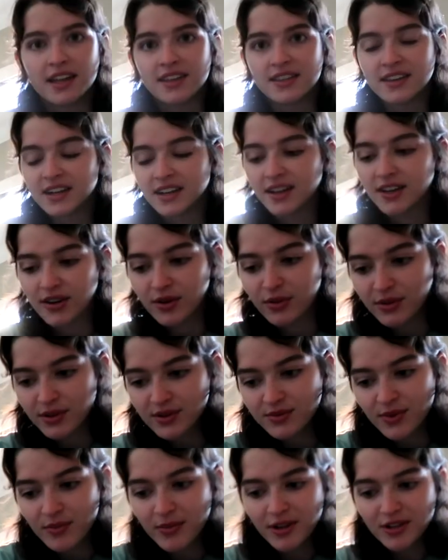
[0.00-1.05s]
And then I
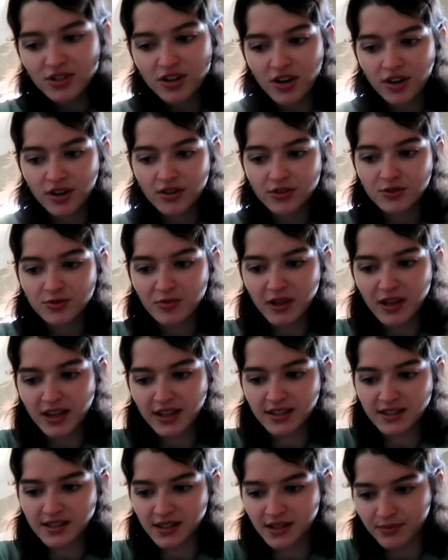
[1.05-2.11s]
always wear my chacos
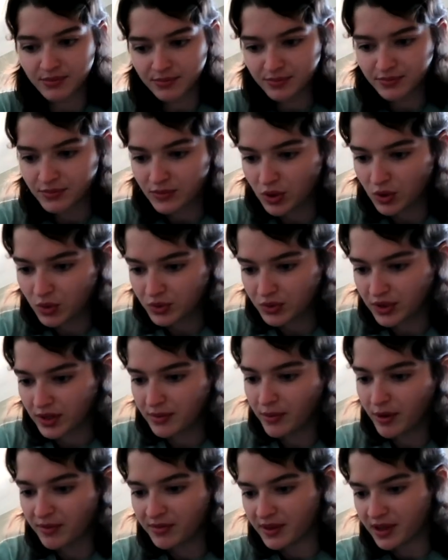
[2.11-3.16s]
because I'm the whole
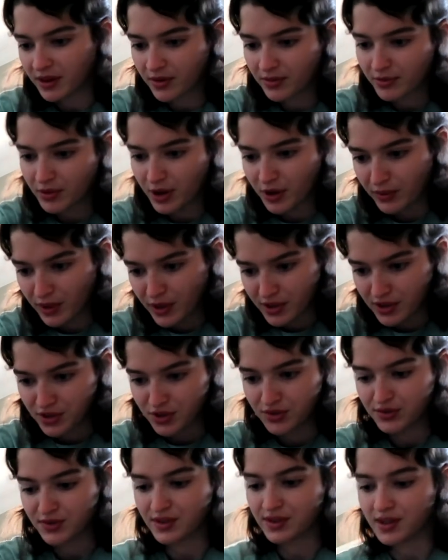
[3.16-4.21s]
time I'm there, I'm not wearing
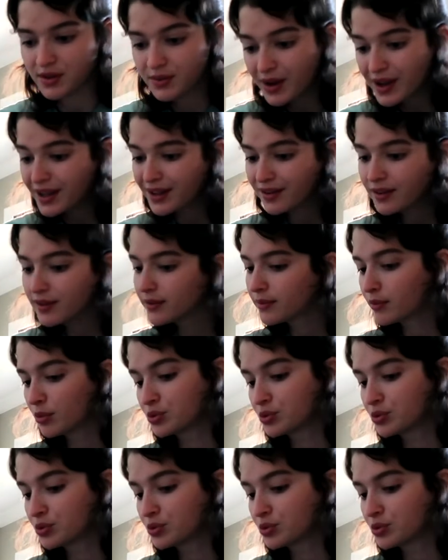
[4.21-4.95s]
shoes anyways.